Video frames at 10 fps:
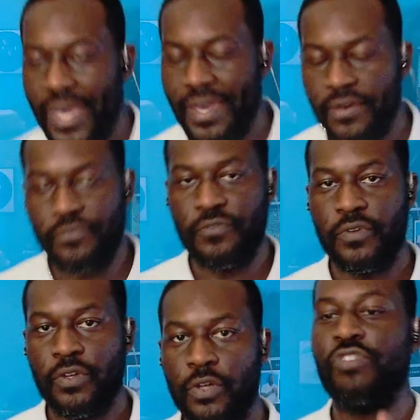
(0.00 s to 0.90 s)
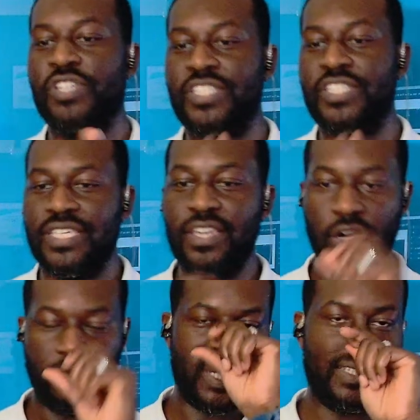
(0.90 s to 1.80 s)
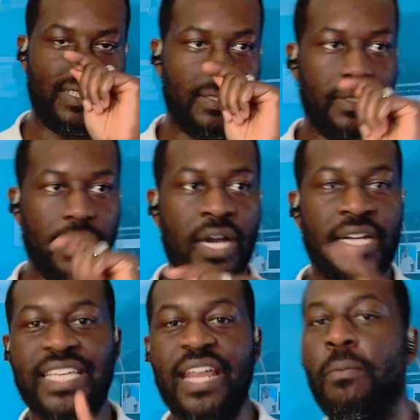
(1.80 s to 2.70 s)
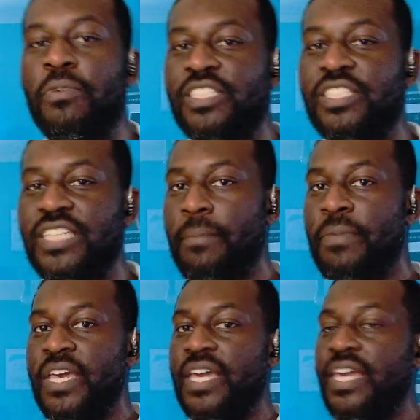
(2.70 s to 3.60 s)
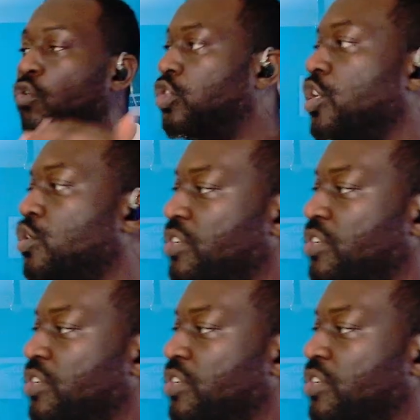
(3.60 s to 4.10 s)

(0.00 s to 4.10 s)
the receipt of a blessing. I'm going to say that one more time. It all starts with the receipt of a blessing,